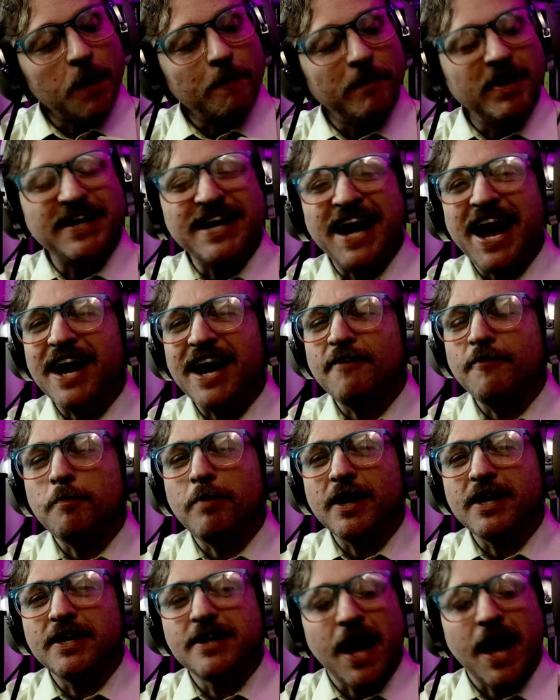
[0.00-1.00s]
But not
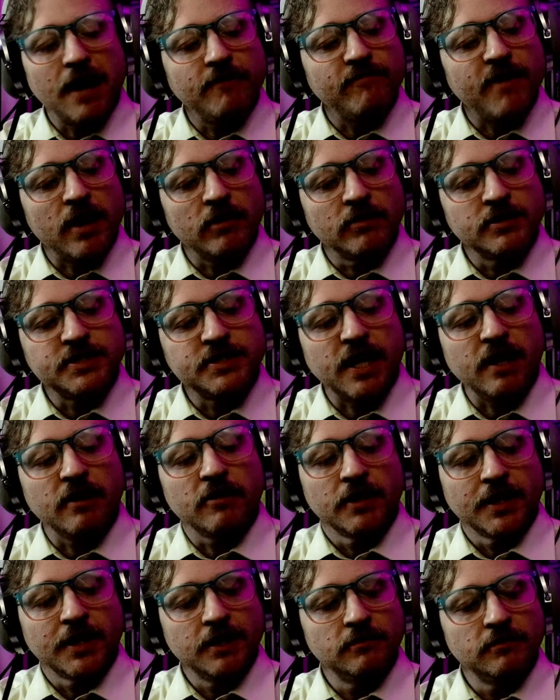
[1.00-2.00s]
everybody died
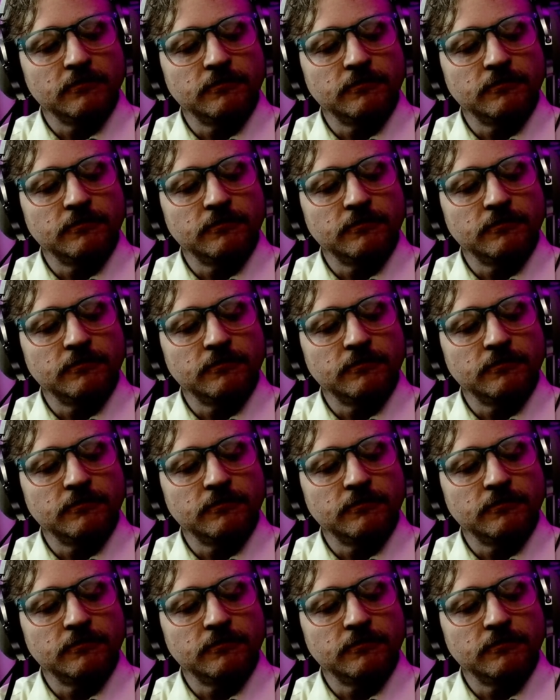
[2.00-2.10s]
voluntarily.